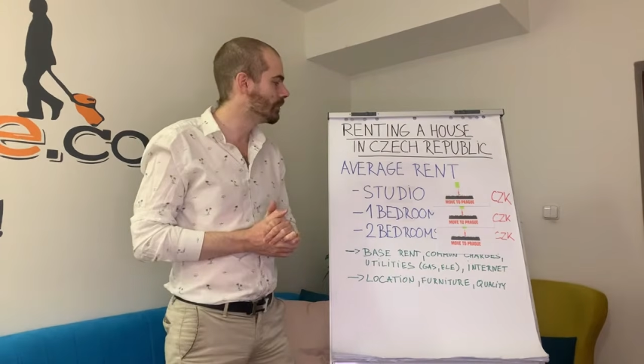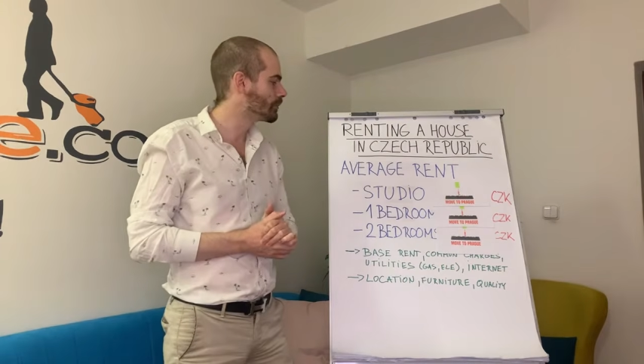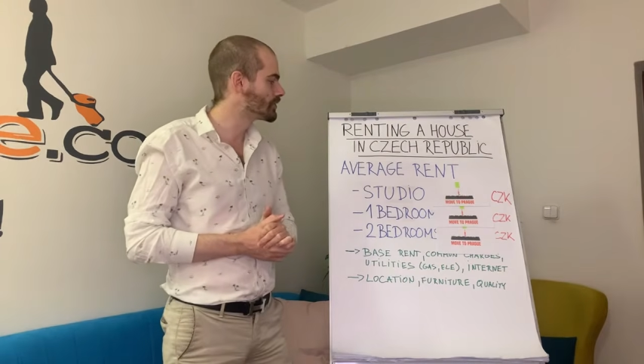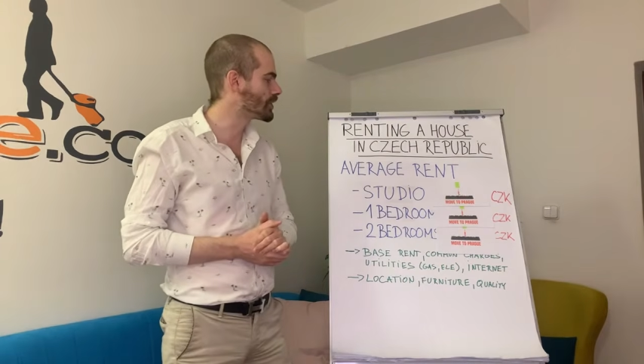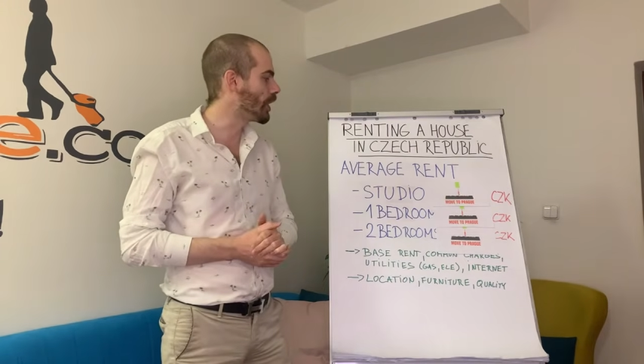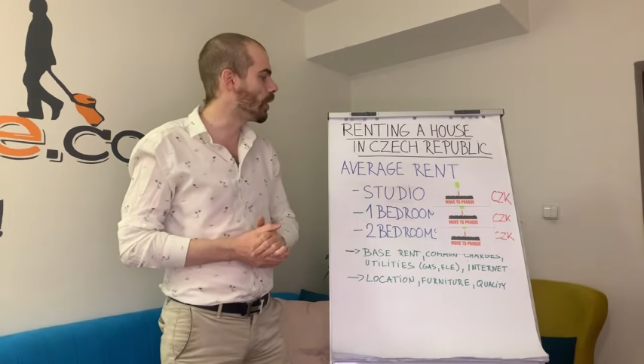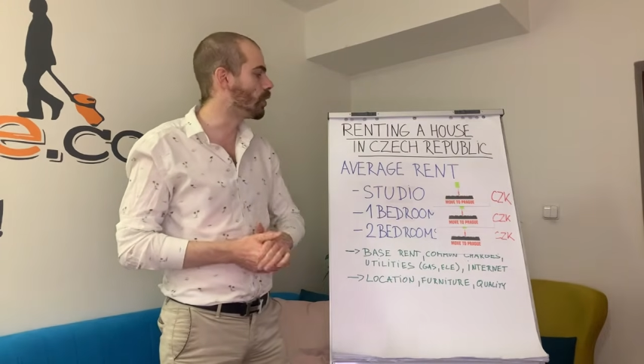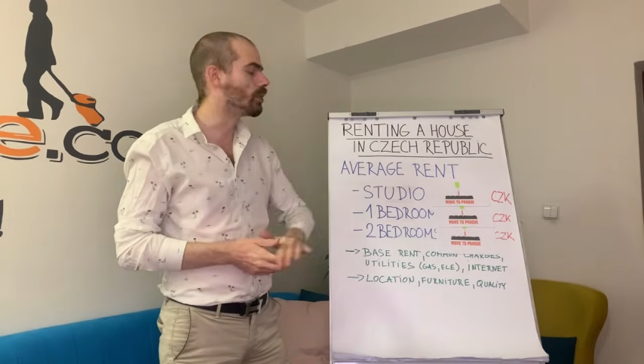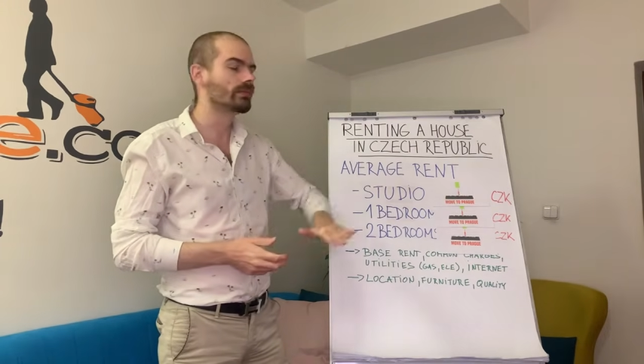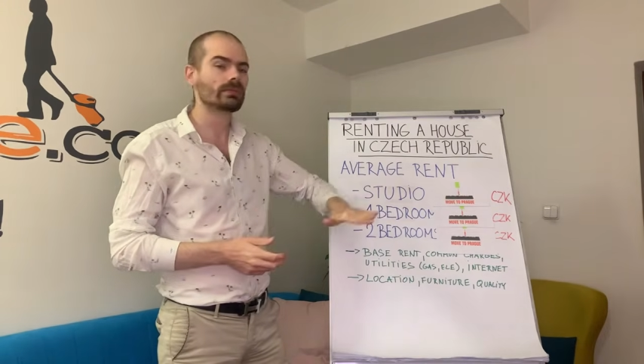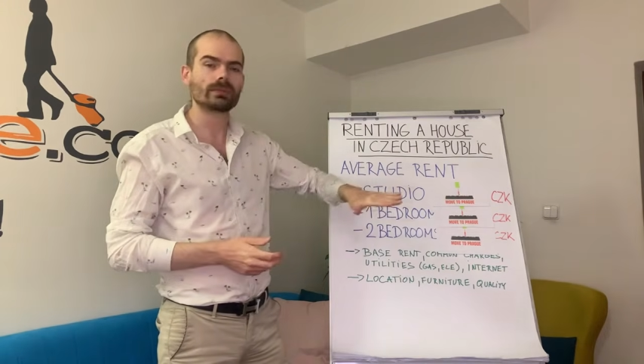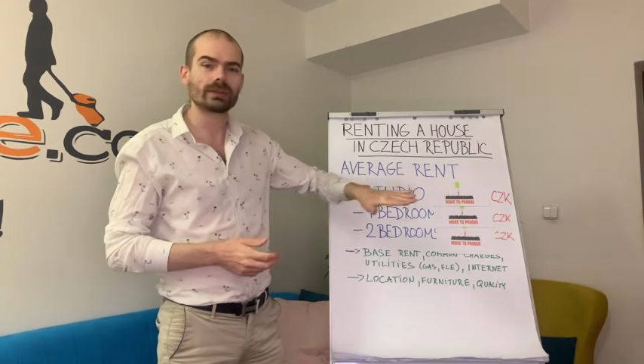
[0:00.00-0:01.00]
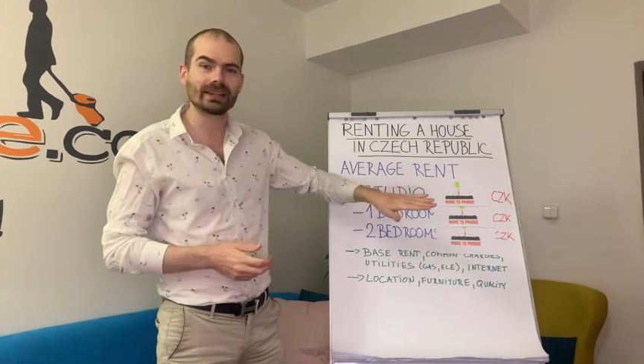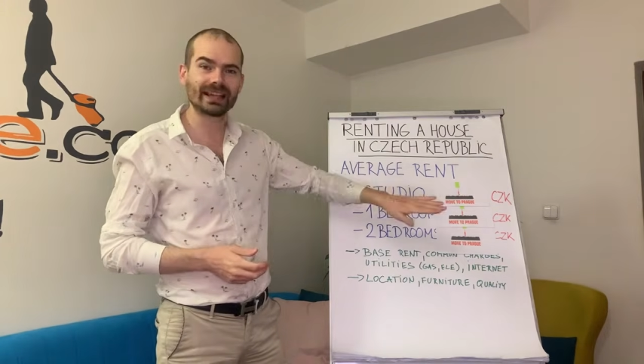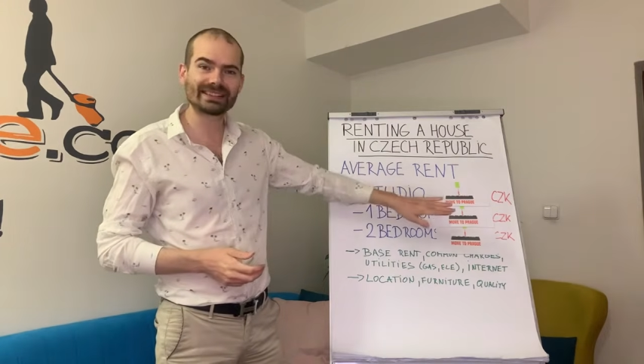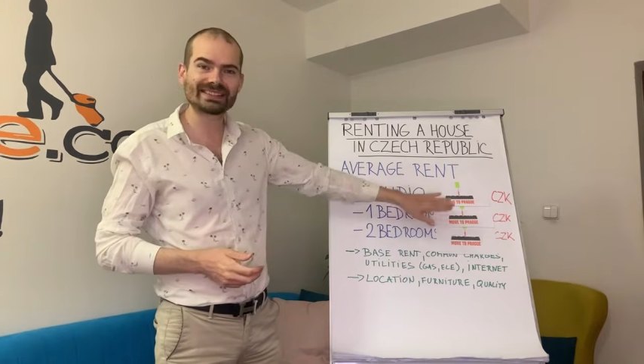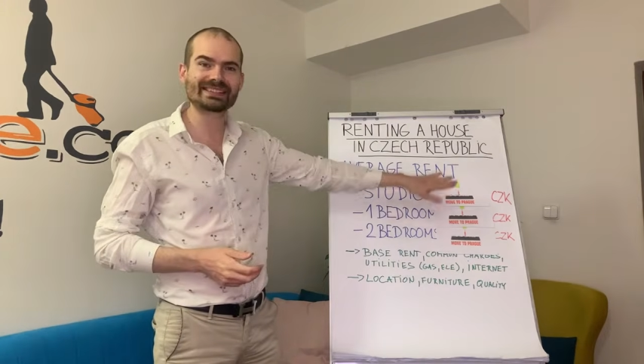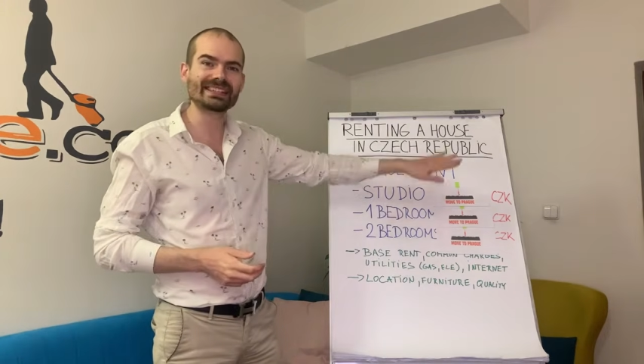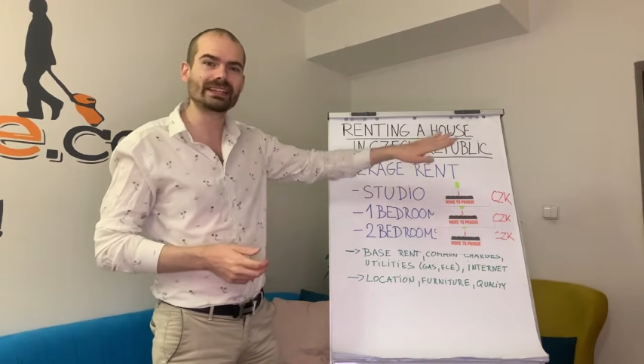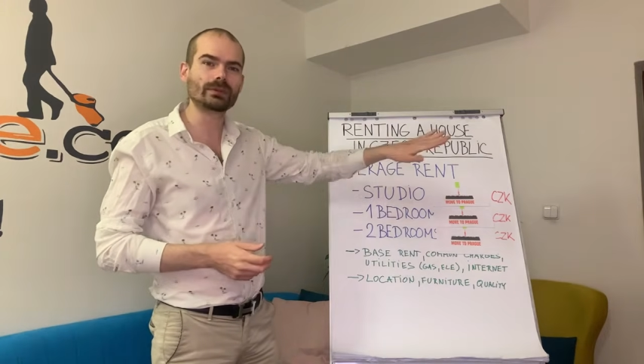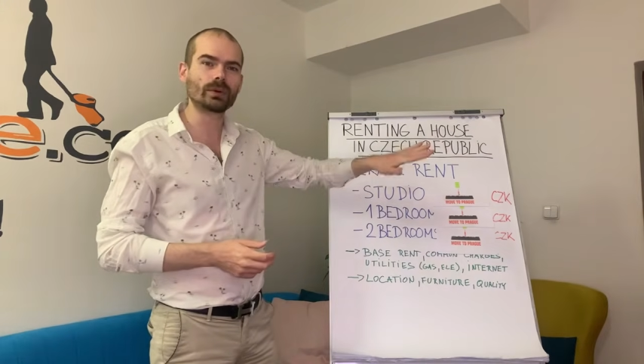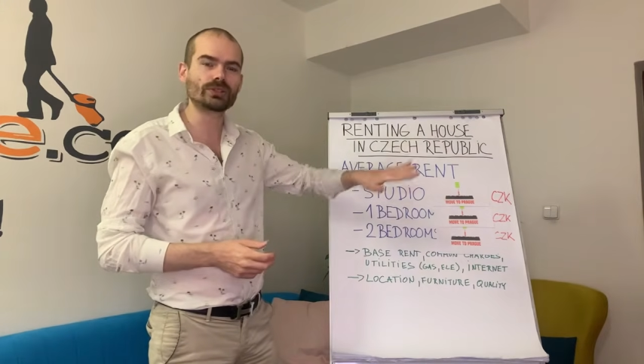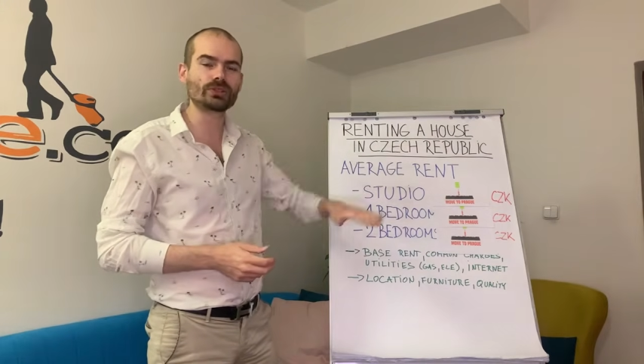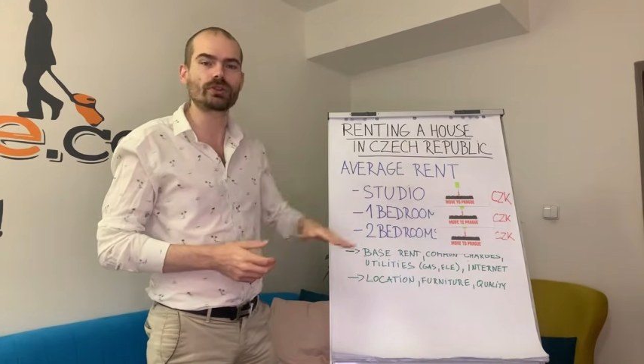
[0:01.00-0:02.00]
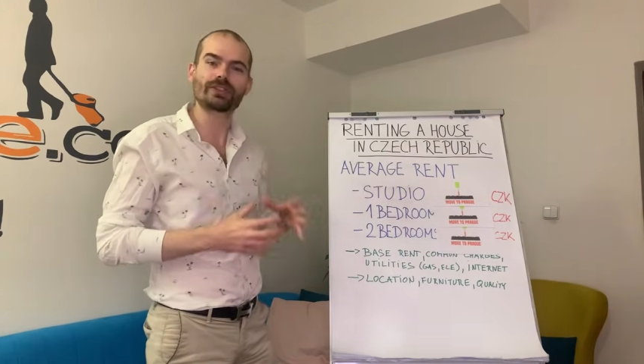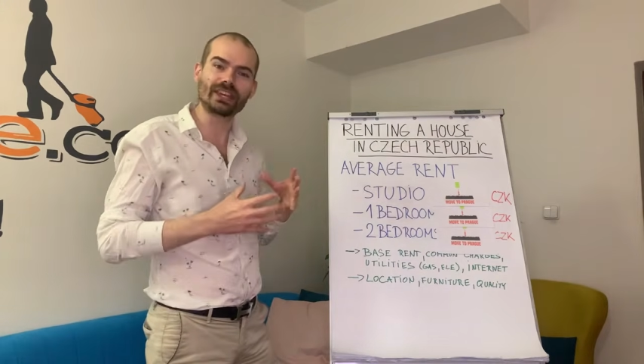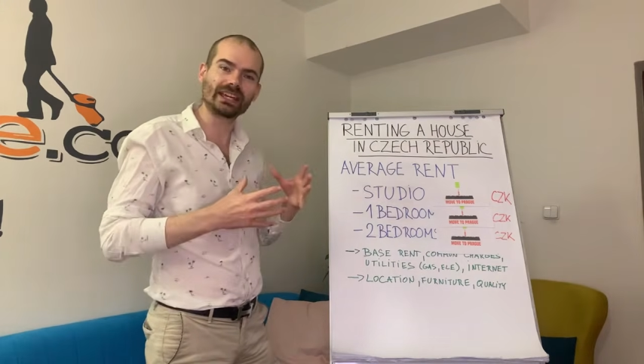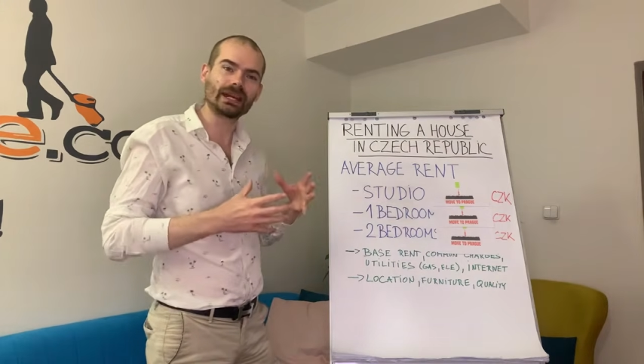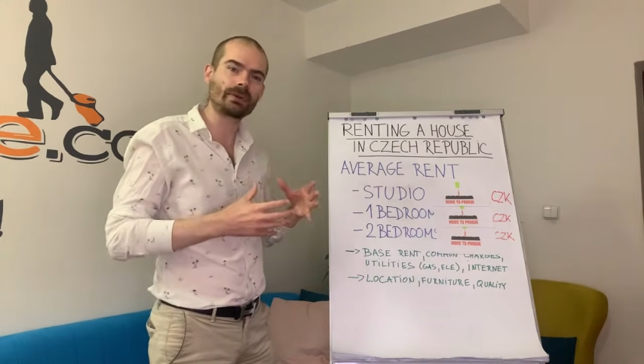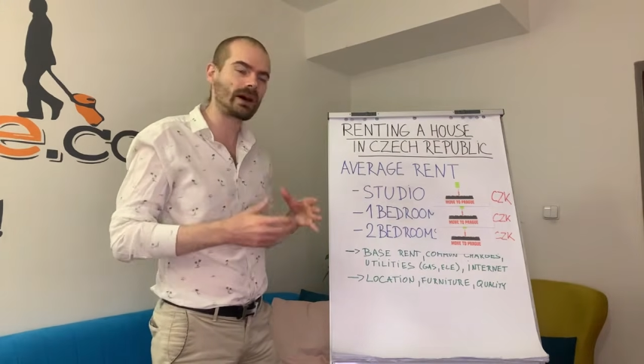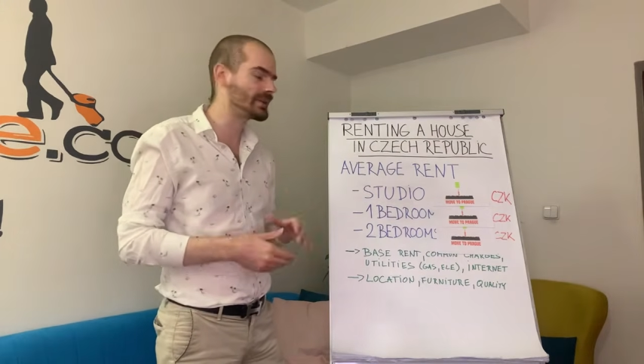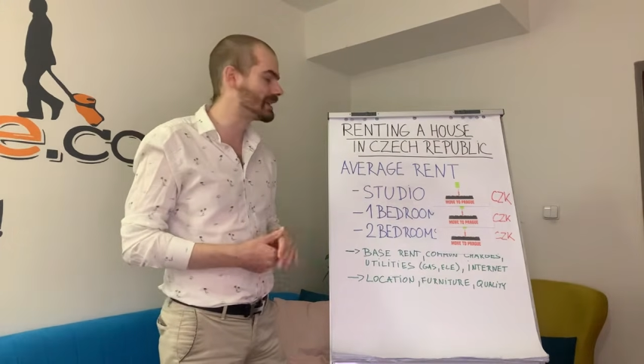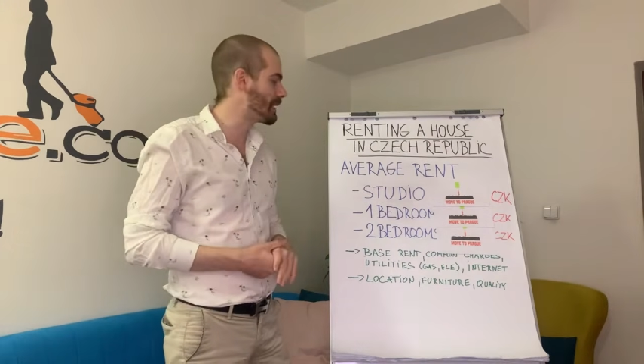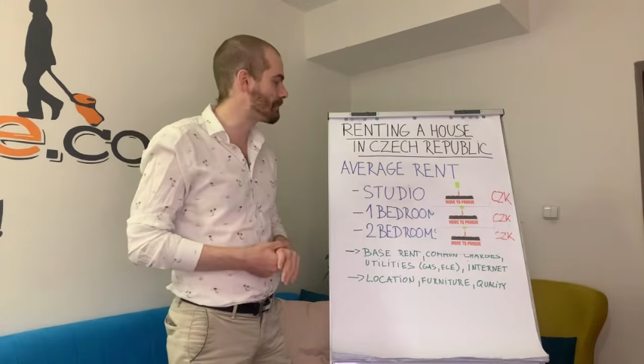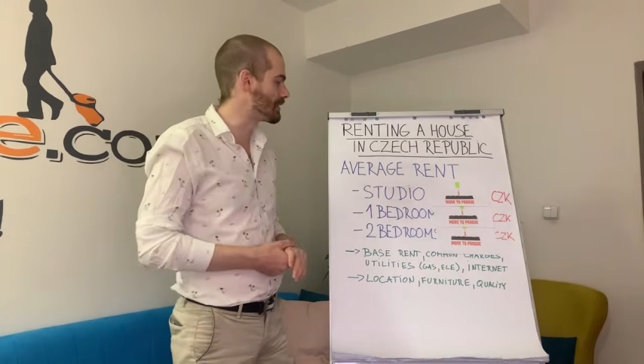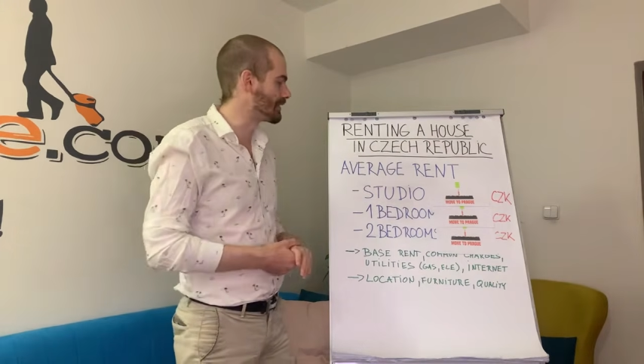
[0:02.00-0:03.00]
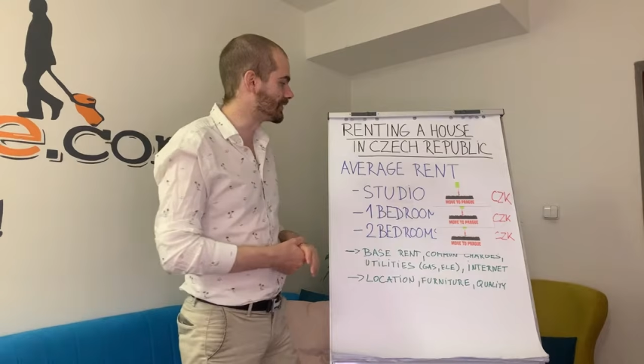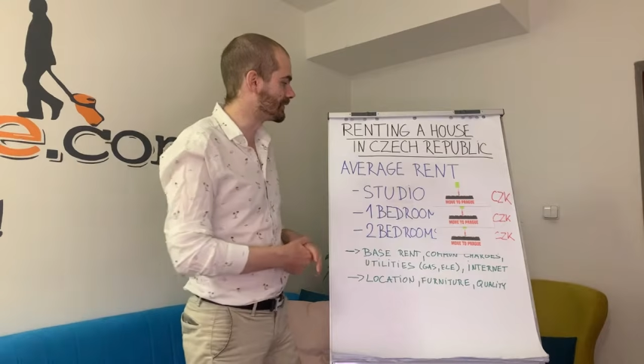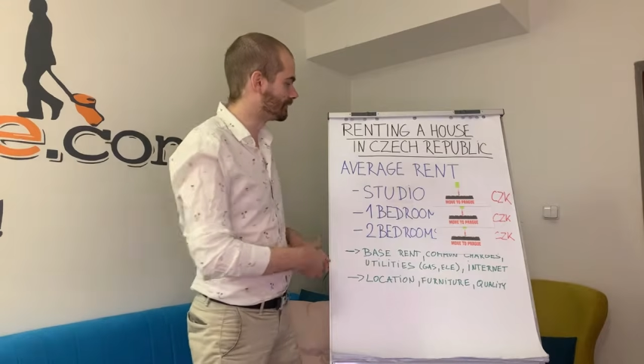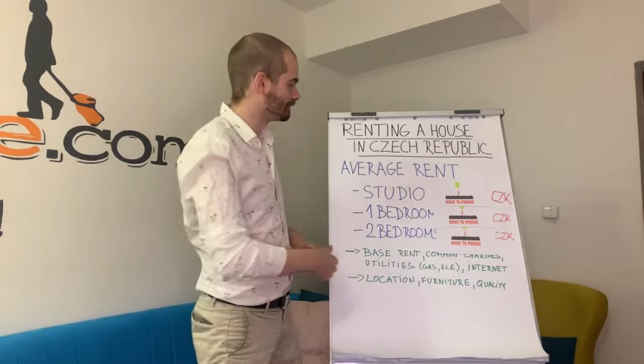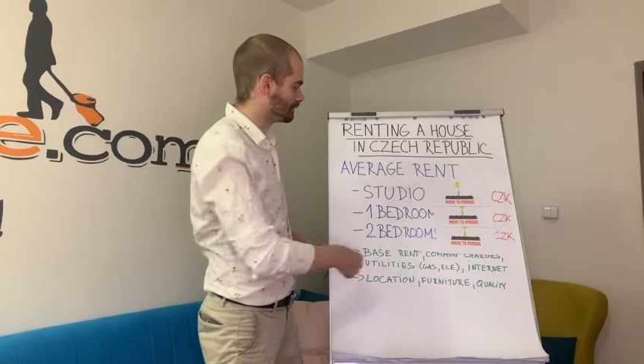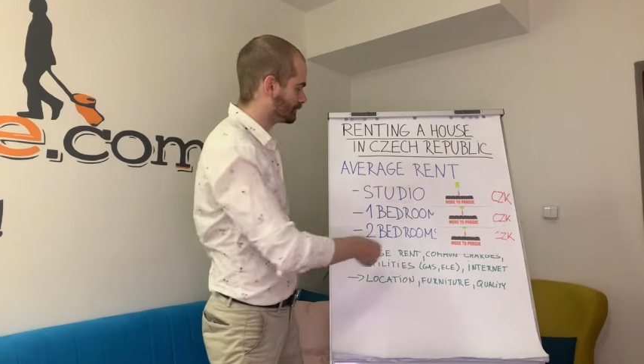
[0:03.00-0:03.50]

So let's see what you think about the numbers.